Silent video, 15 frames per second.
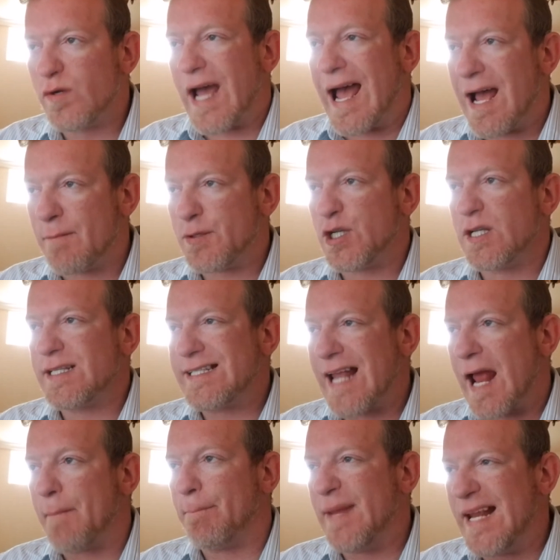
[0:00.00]
options
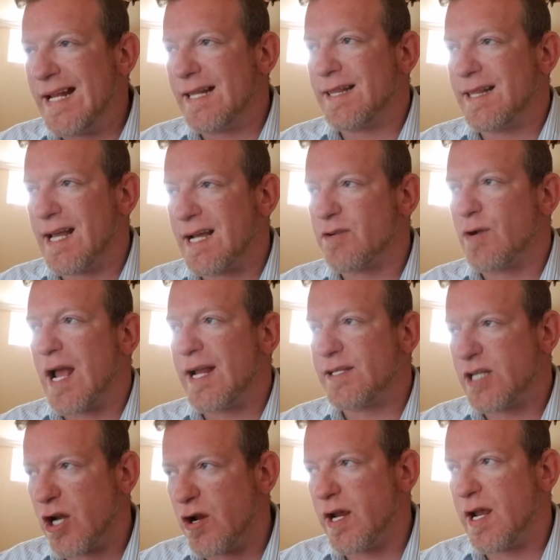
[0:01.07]
that meet the
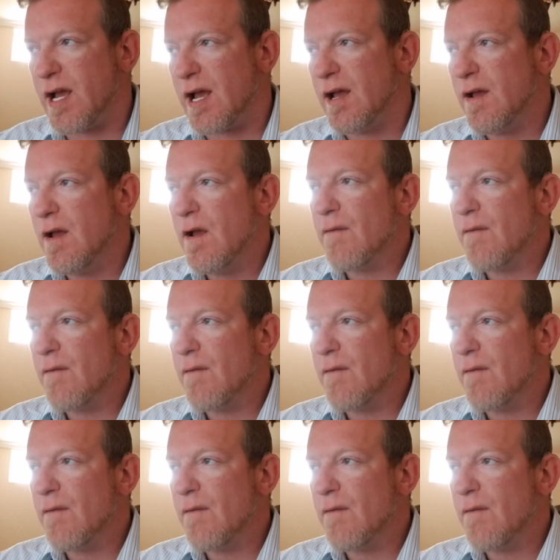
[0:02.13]
criteria